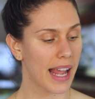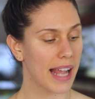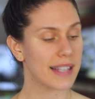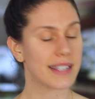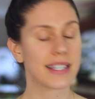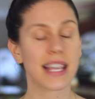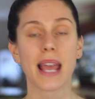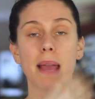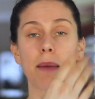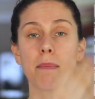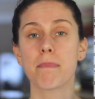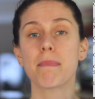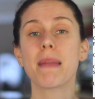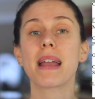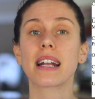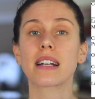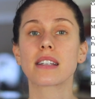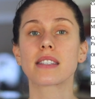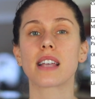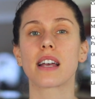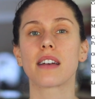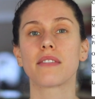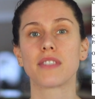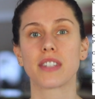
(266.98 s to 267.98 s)
It's a
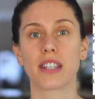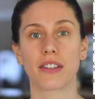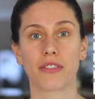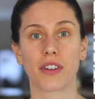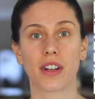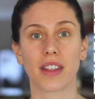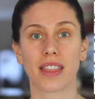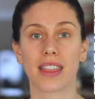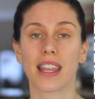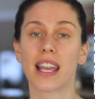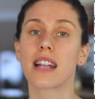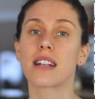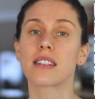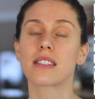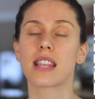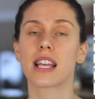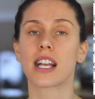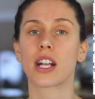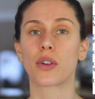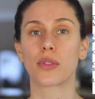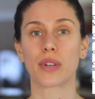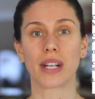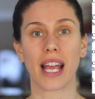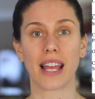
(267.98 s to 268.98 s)
mix of different things
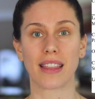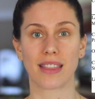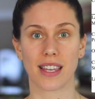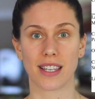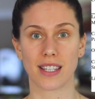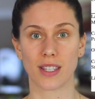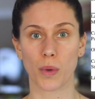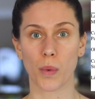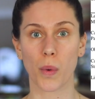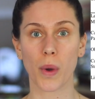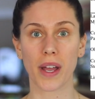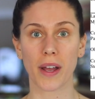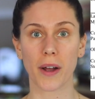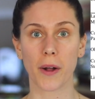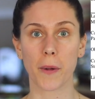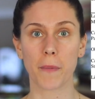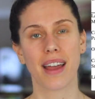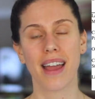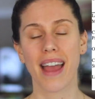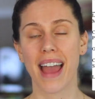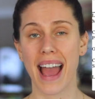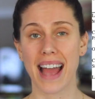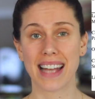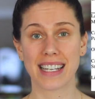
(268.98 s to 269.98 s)
that create this
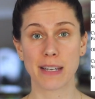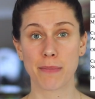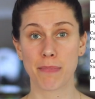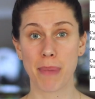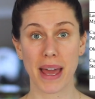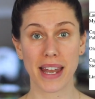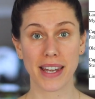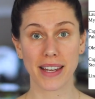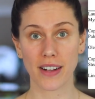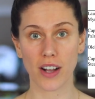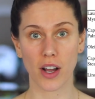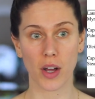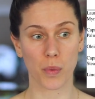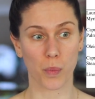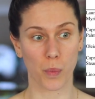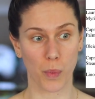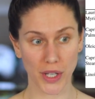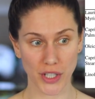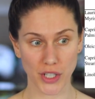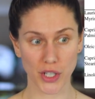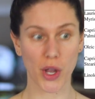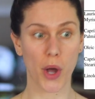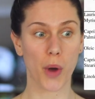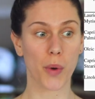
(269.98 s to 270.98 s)
oil, and depending on
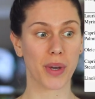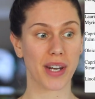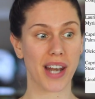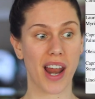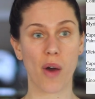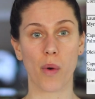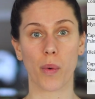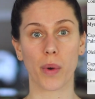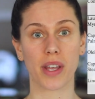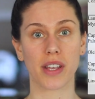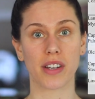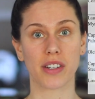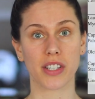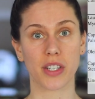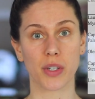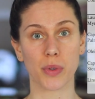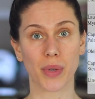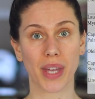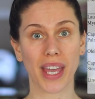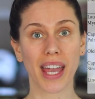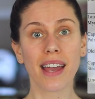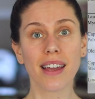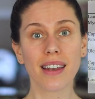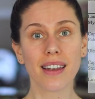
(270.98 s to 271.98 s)
which coconut oil you
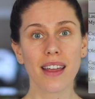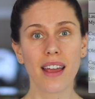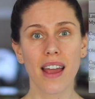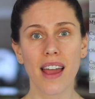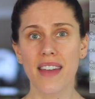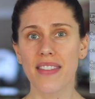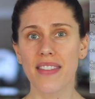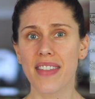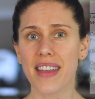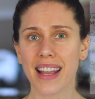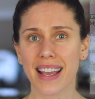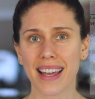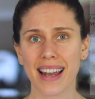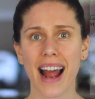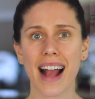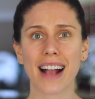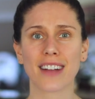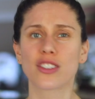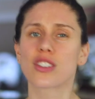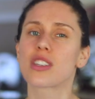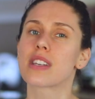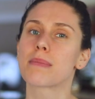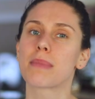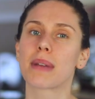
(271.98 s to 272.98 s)
get, they can
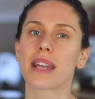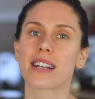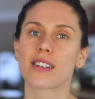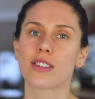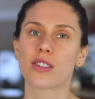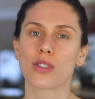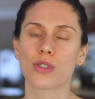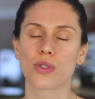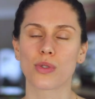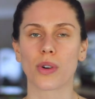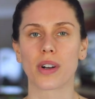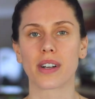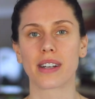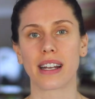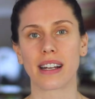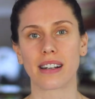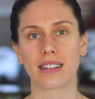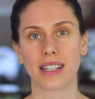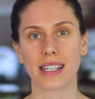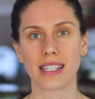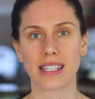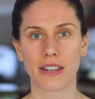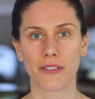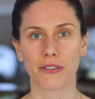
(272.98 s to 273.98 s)
actually be
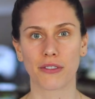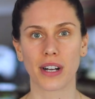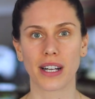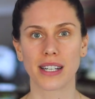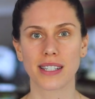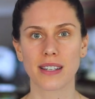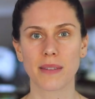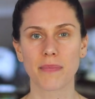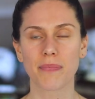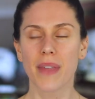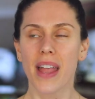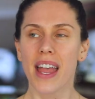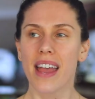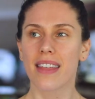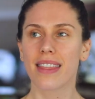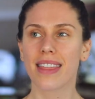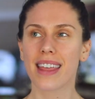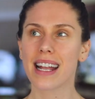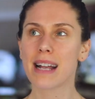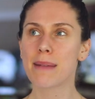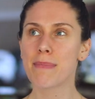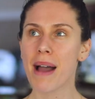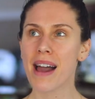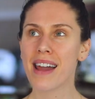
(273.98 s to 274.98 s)
extraordinarily different.
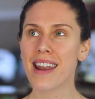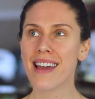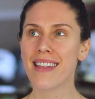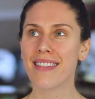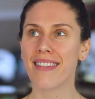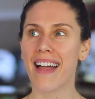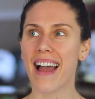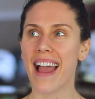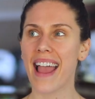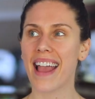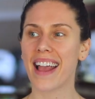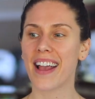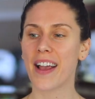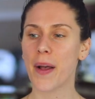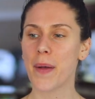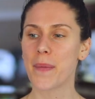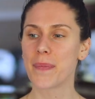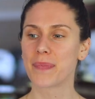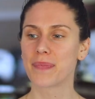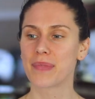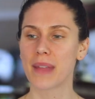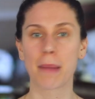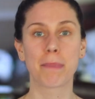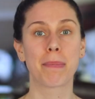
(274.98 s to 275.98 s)
Think about it like
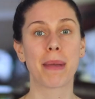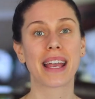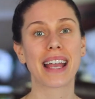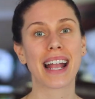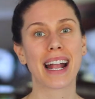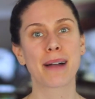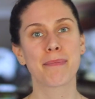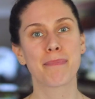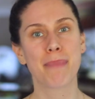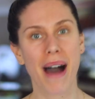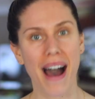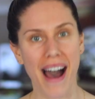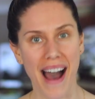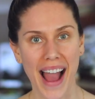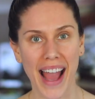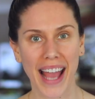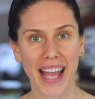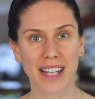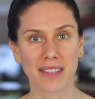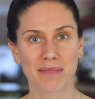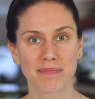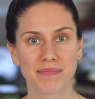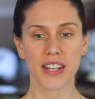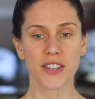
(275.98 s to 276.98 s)
baking a
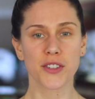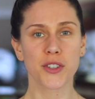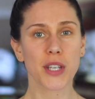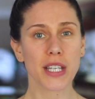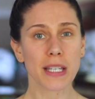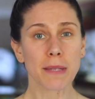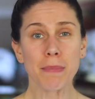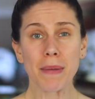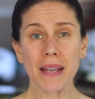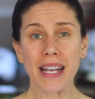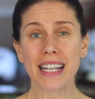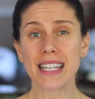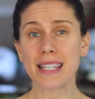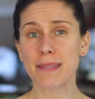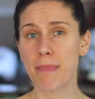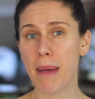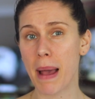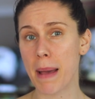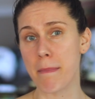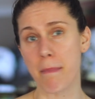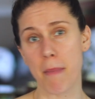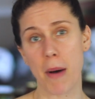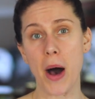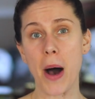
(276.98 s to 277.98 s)
pie. Just because
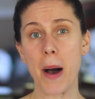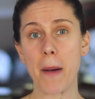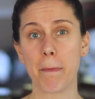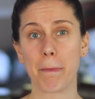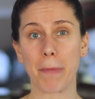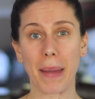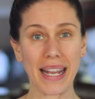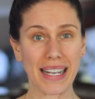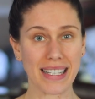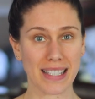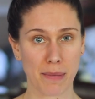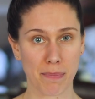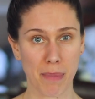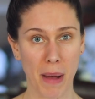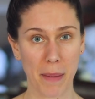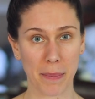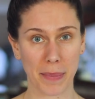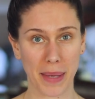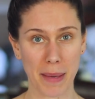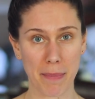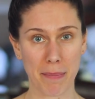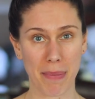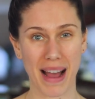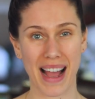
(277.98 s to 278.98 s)
my mom bakes a
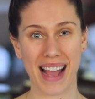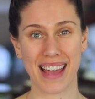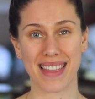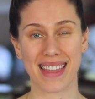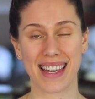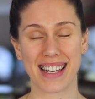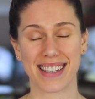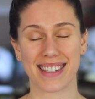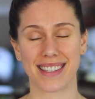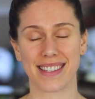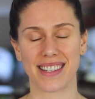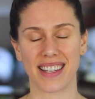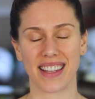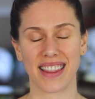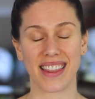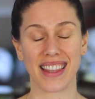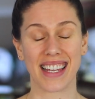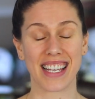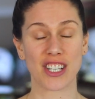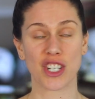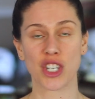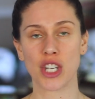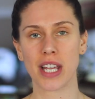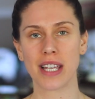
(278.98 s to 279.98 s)
pumpkin pie that is
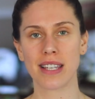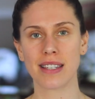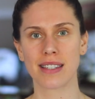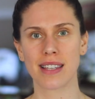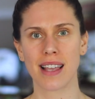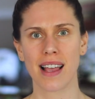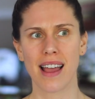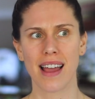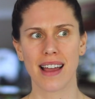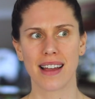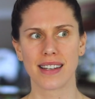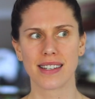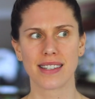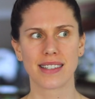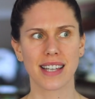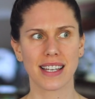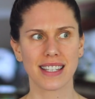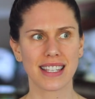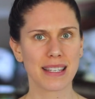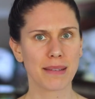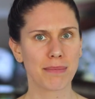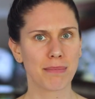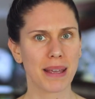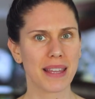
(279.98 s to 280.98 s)
delicious
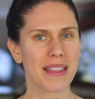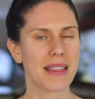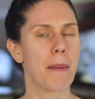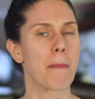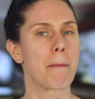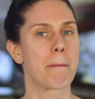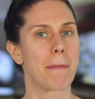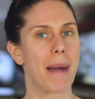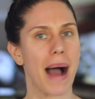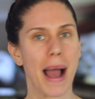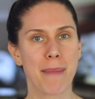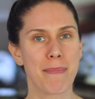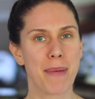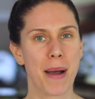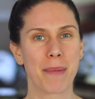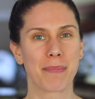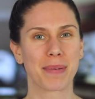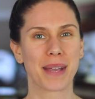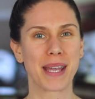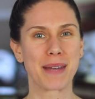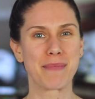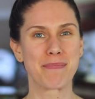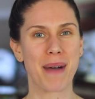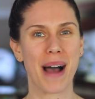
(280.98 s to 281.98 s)
doesn't mean that my
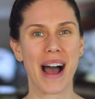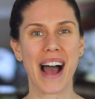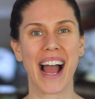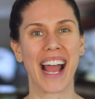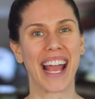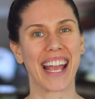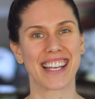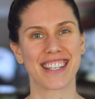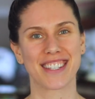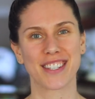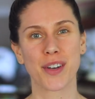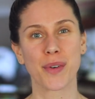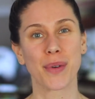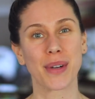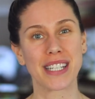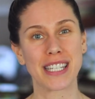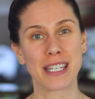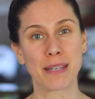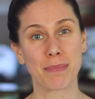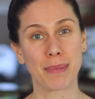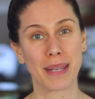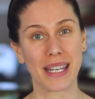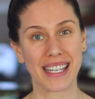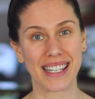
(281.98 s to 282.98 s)
pumpkin pie is going
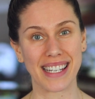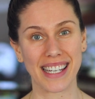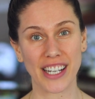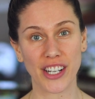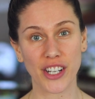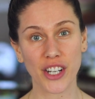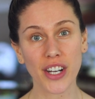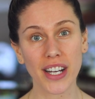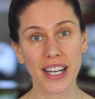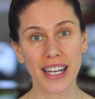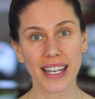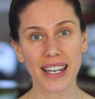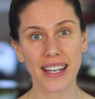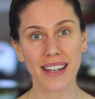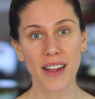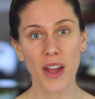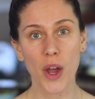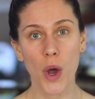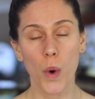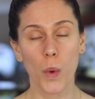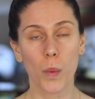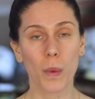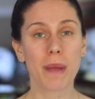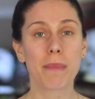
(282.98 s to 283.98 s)
to be any good.
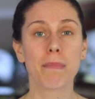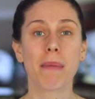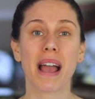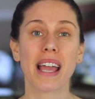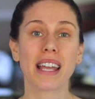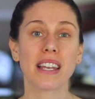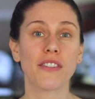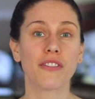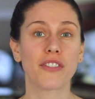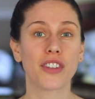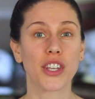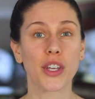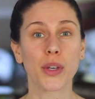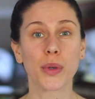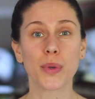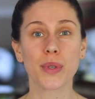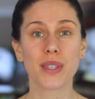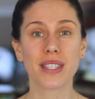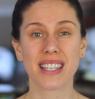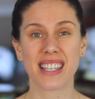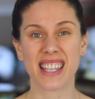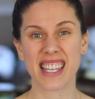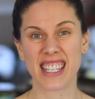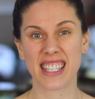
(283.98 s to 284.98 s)
We might have
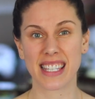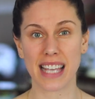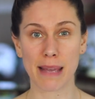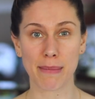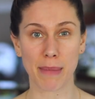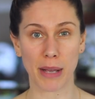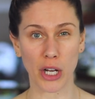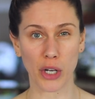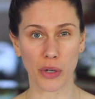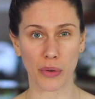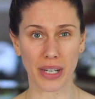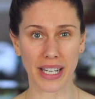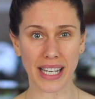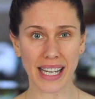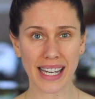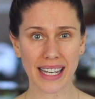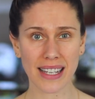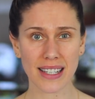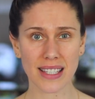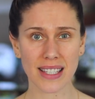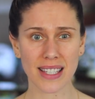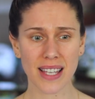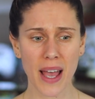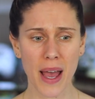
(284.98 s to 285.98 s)
used the same
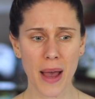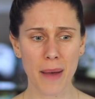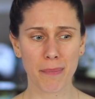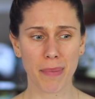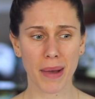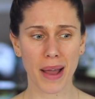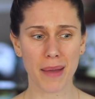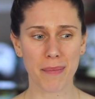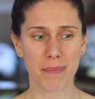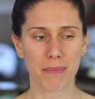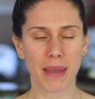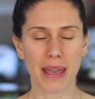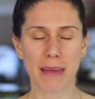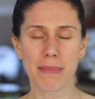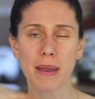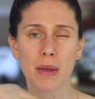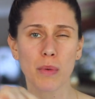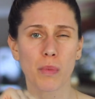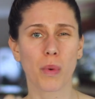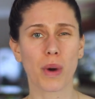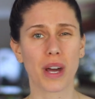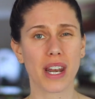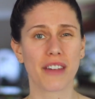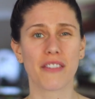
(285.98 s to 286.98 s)
ingredients, but maybe
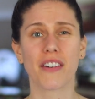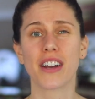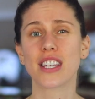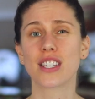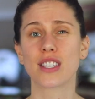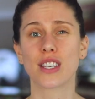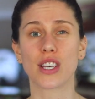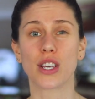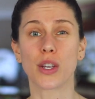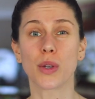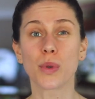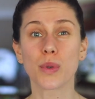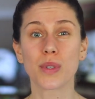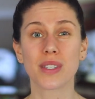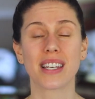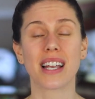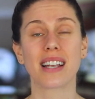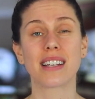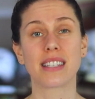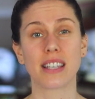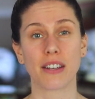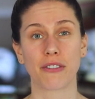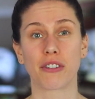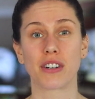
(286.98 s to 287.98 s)
one of us used
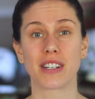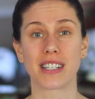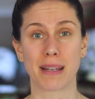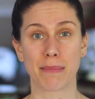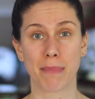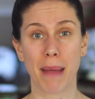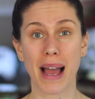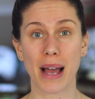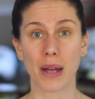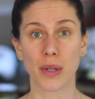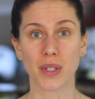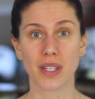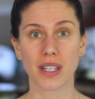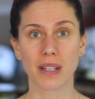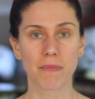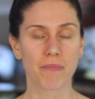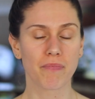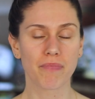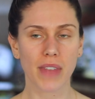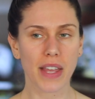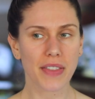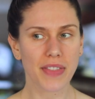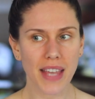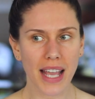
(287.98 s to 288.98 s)
a different amount.
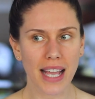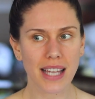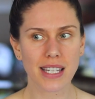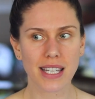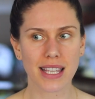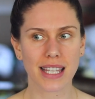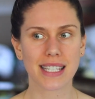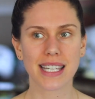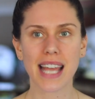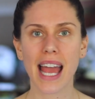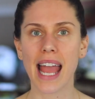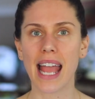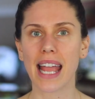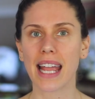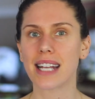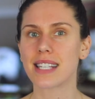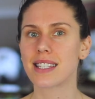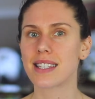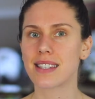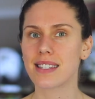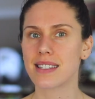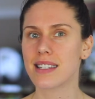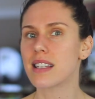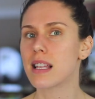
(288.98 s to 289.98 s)
At the end of the day,
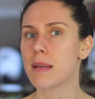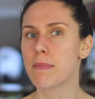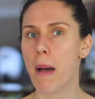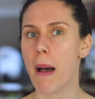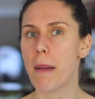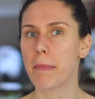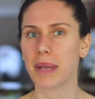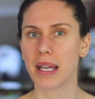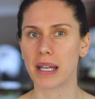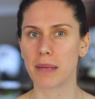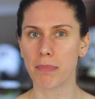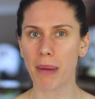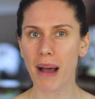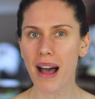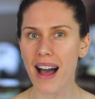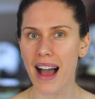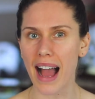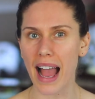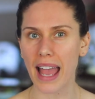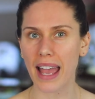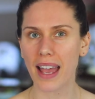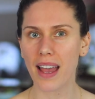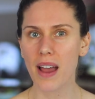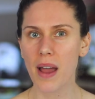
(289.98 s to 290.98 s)
it's still a pumpkin
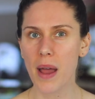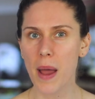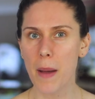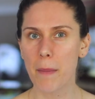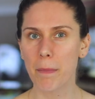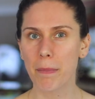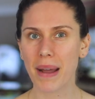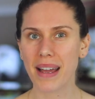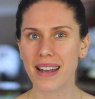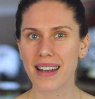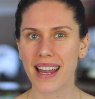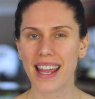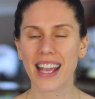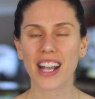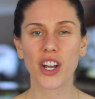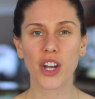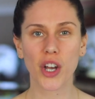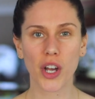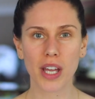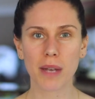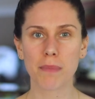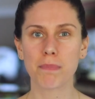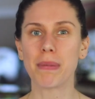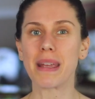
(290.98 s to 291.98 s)
pie, but it
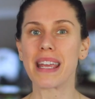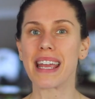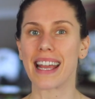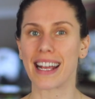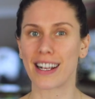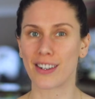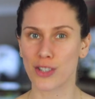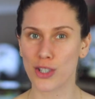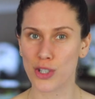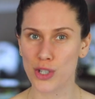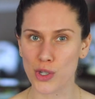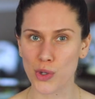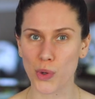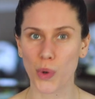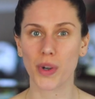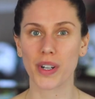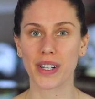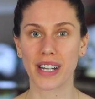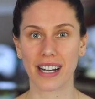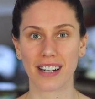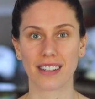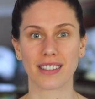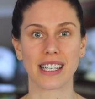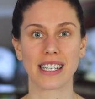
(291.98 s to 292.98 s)
could be
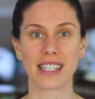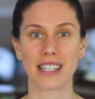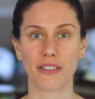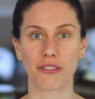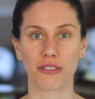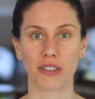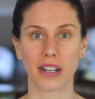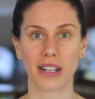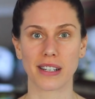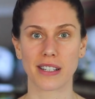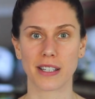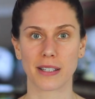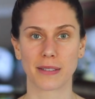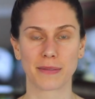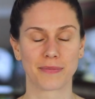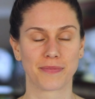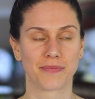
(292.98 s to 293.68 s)
extraordinarily different.